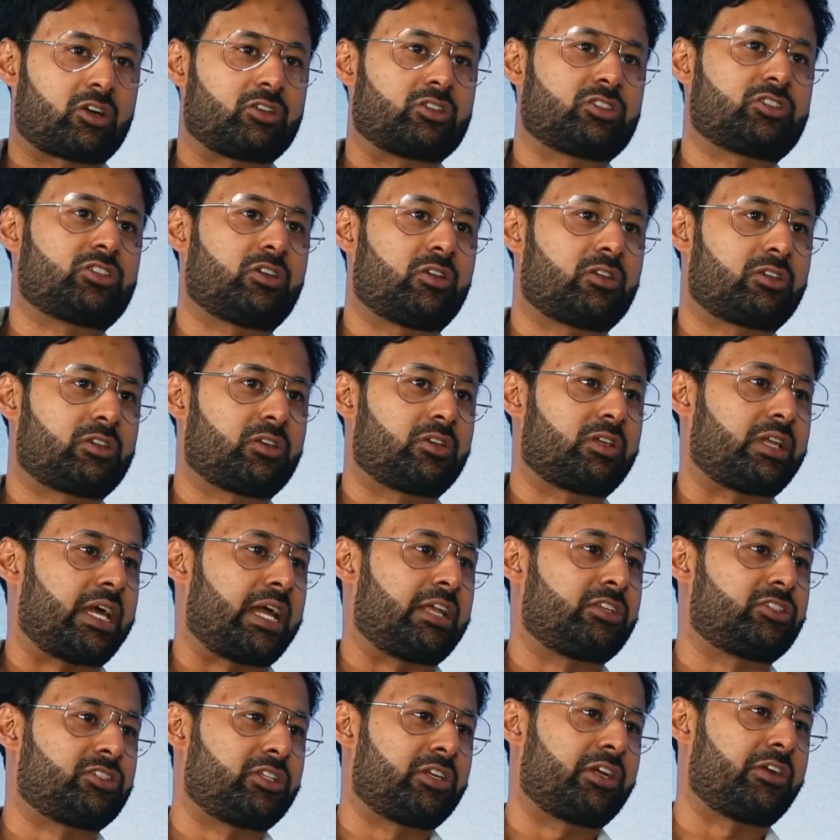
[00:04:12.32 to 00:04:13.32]

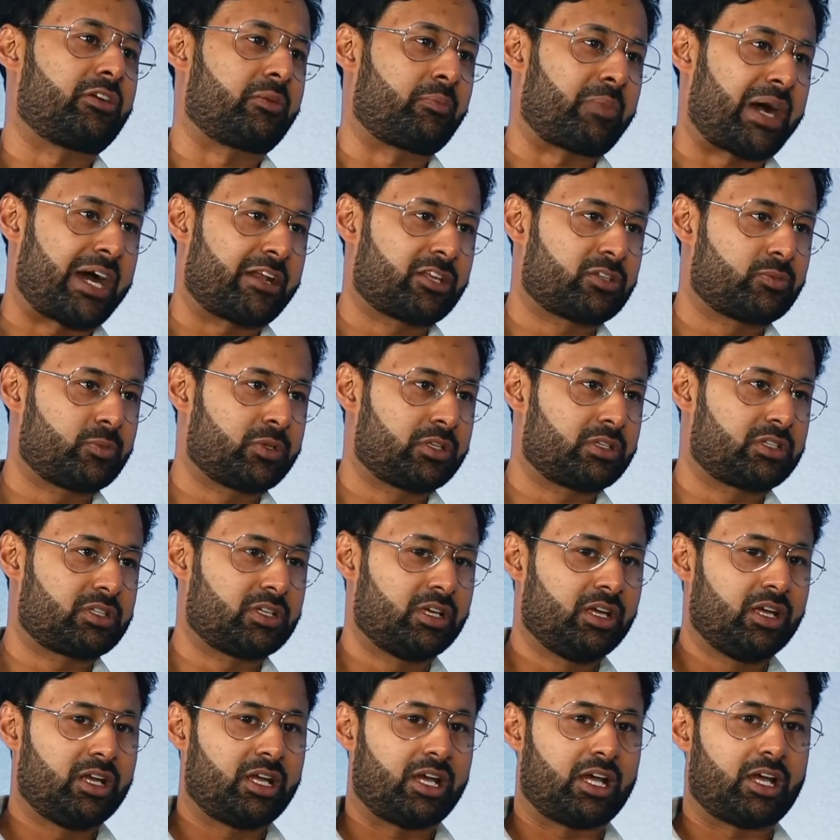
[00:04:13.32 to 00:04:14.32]
consultant engineering
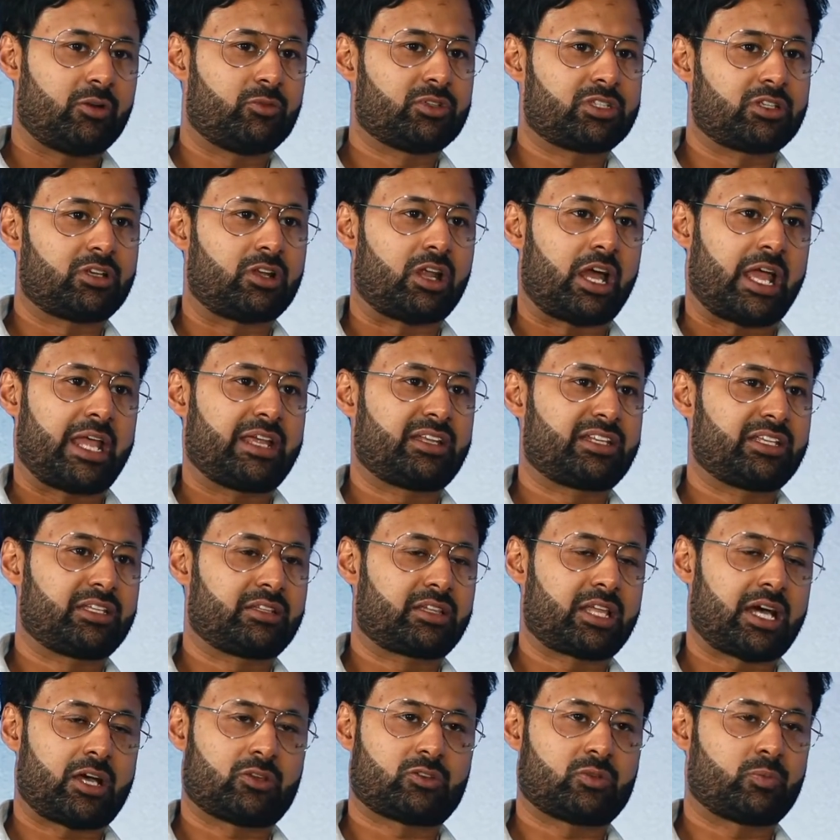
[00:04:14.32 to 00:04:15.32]
management. I was on an
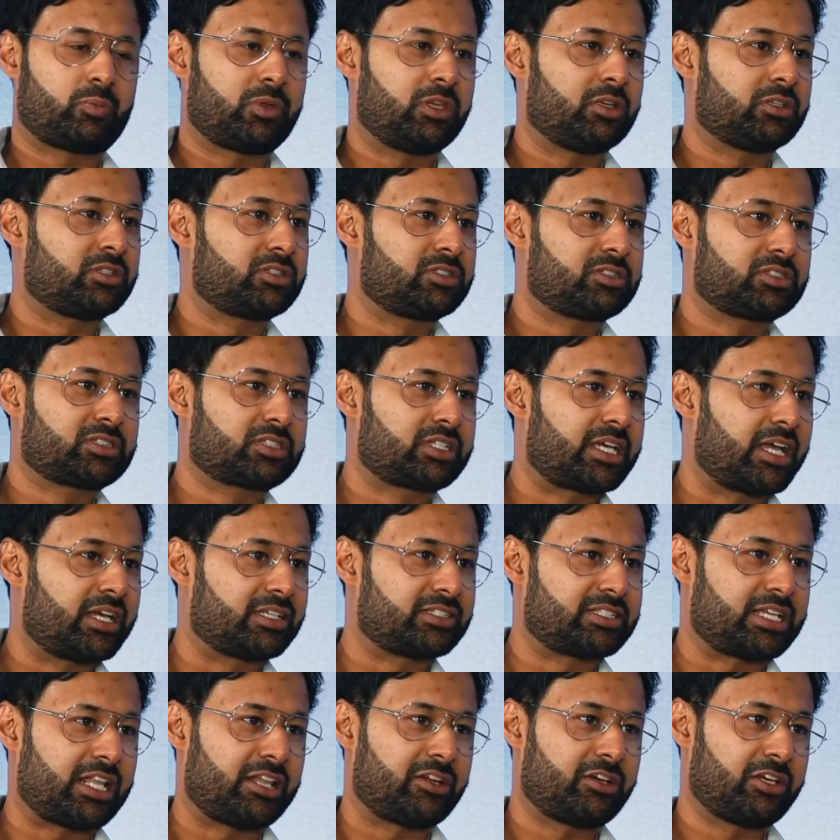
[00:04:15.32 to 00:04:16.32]
80,000 plus
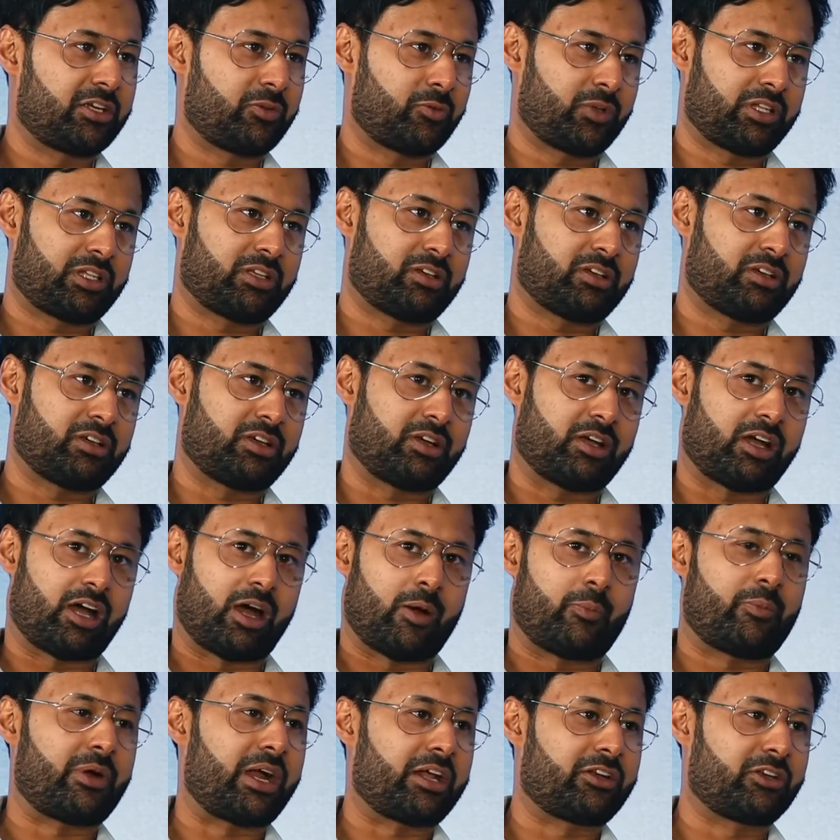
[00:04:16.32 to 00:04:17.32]
K salary with
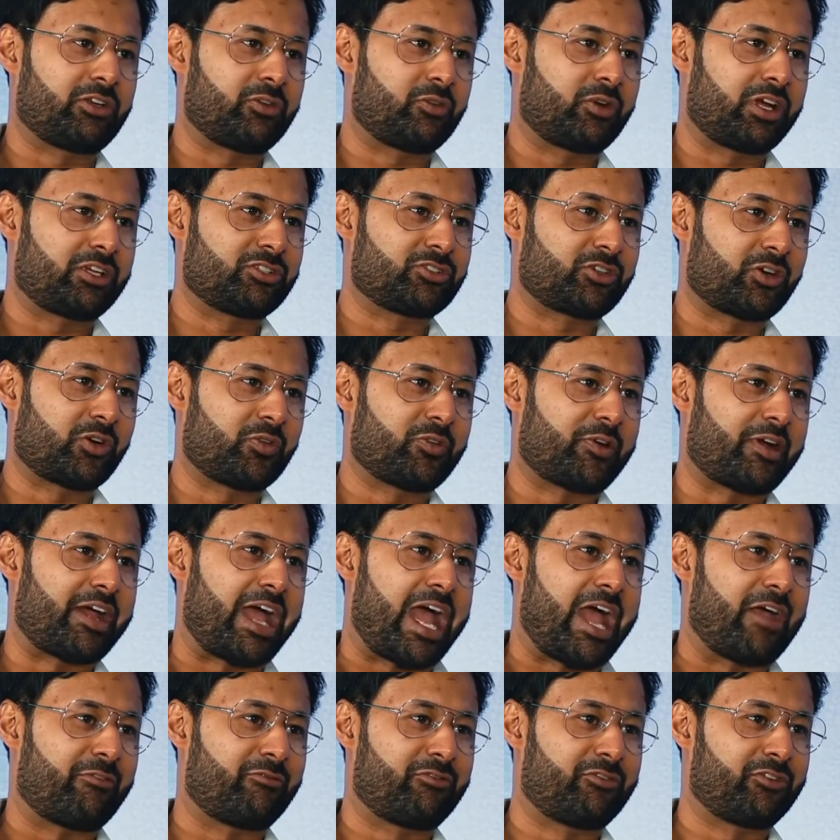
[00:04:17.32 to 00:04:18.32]
a brand new Range
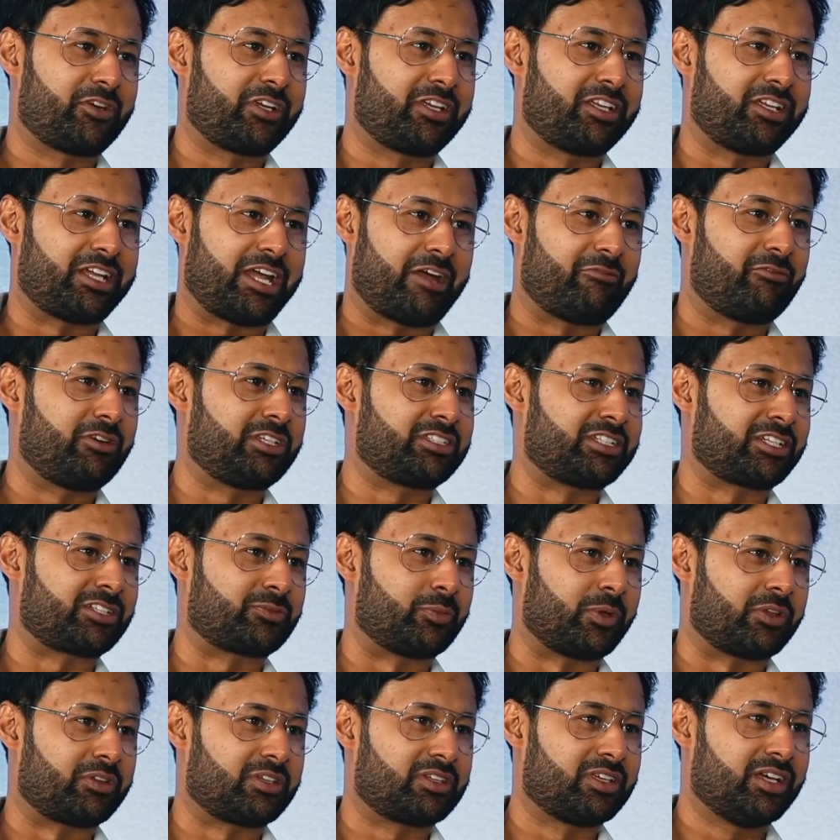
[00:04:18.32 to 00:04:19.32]
Rover every
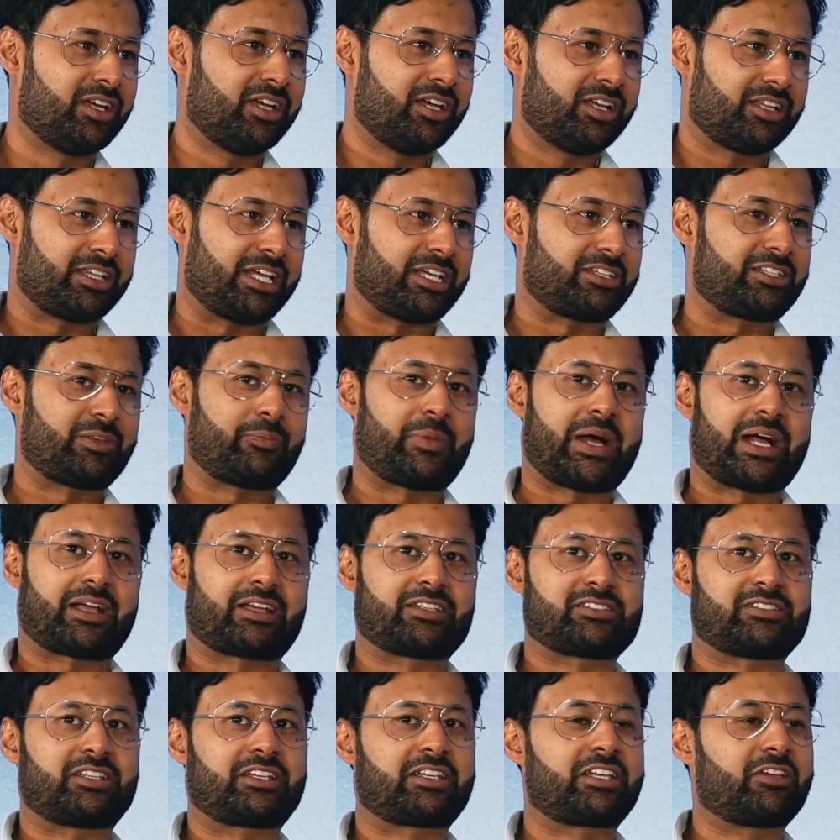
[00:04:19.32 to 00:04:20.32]
6 months. That's the
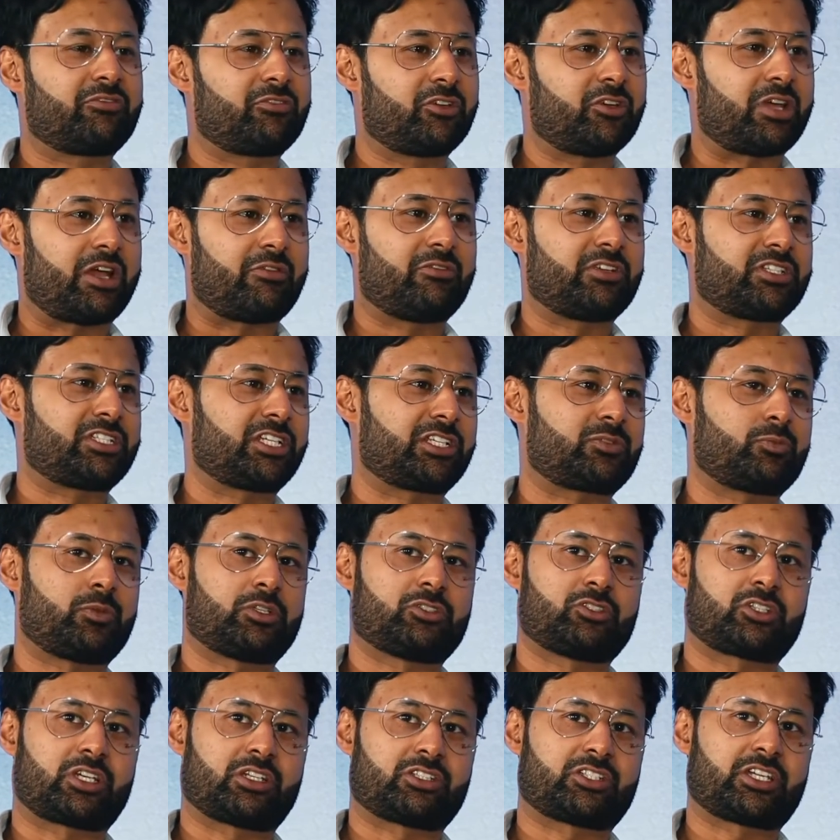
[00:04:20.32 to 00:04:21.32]
package they give you. Every
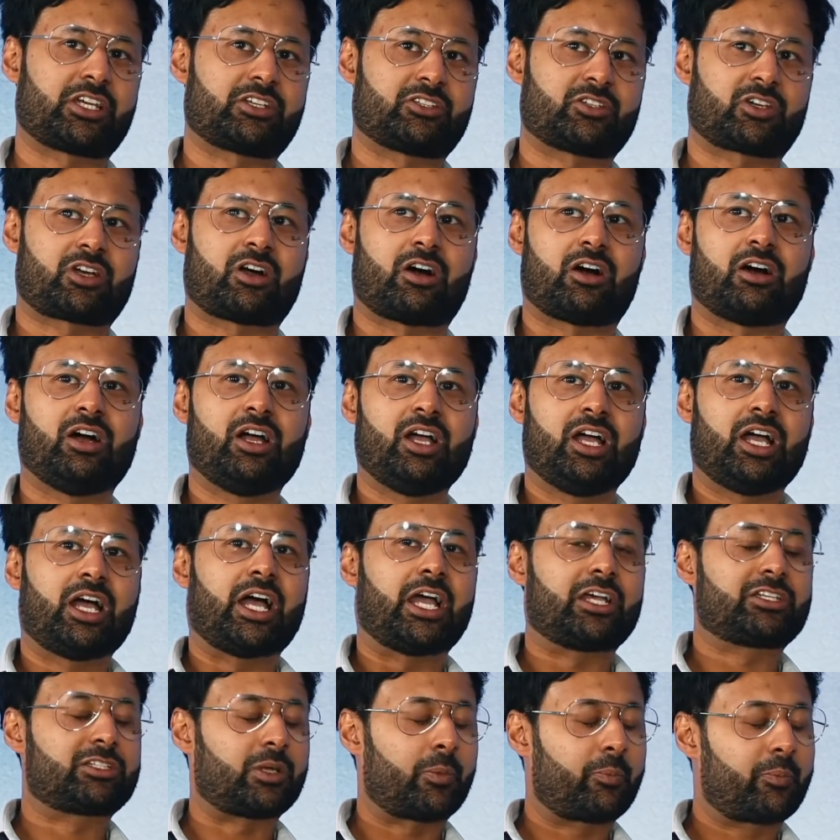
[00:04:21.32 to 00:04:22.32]
6 months you can change your car.
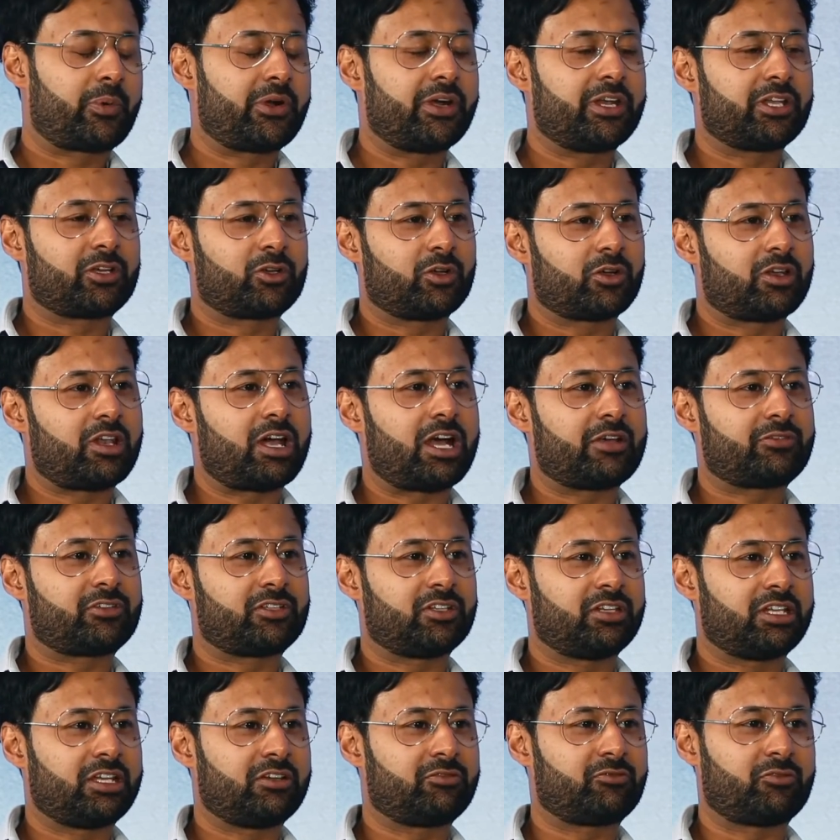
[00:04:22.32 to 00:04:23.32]
It's a pretty good
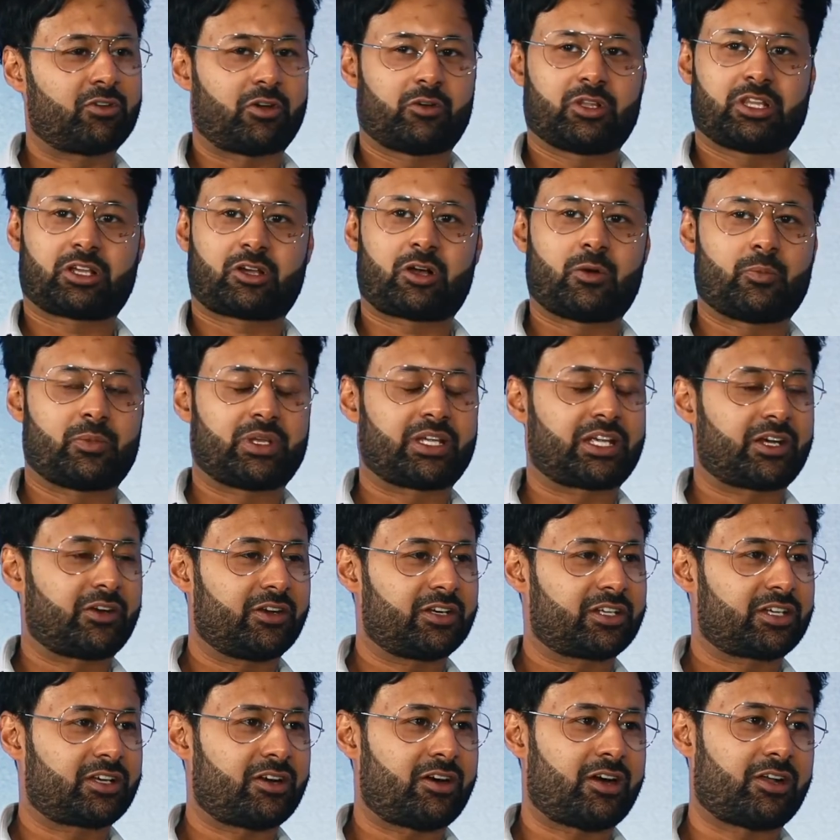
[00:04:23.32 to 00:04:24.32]
life to live with a company
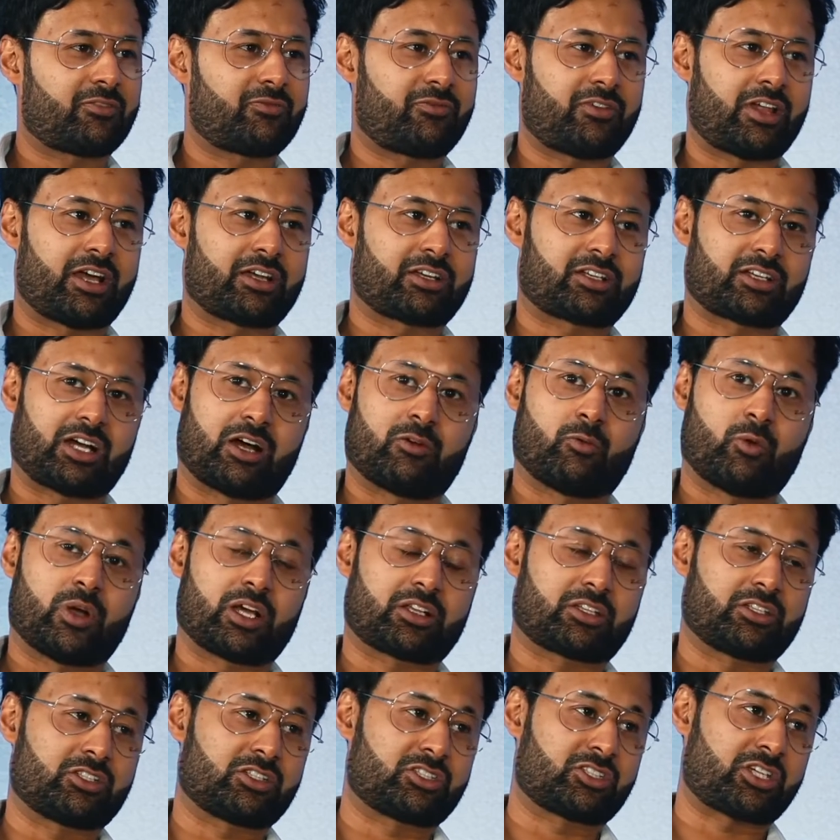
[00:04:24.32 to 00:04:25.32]
credit card. I
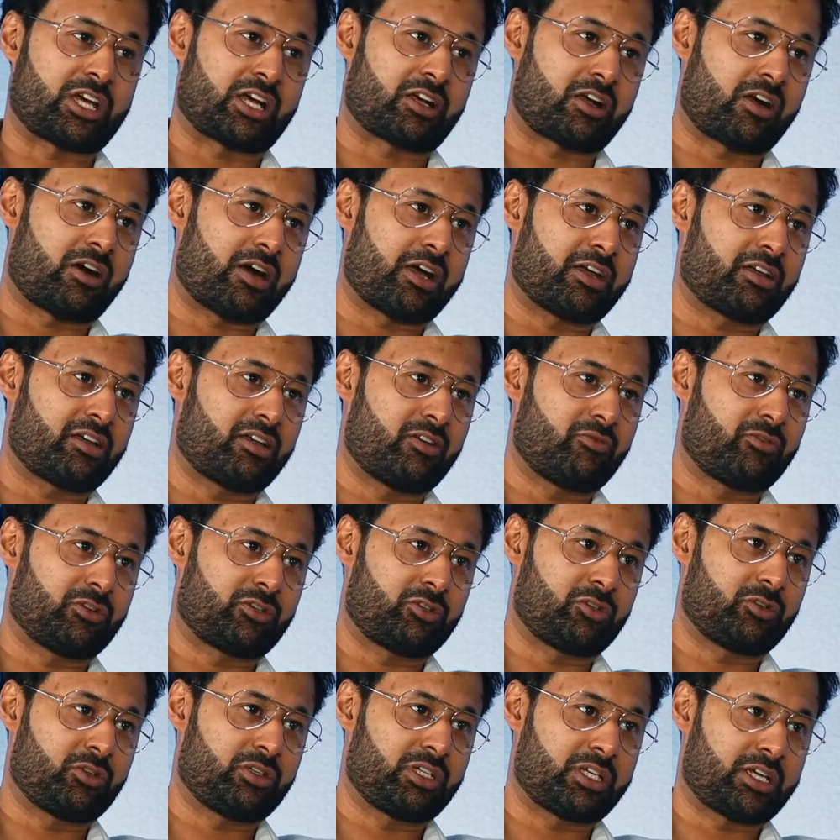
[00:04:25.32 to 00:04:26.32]
worked in Shanghai
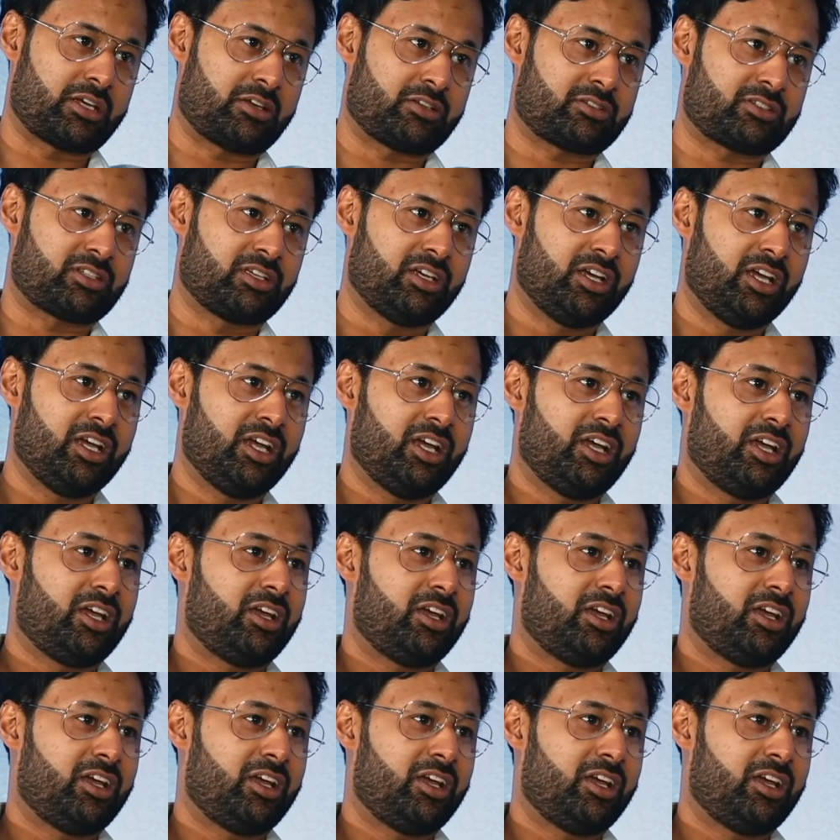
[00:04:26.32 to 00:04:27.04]
for 2 years.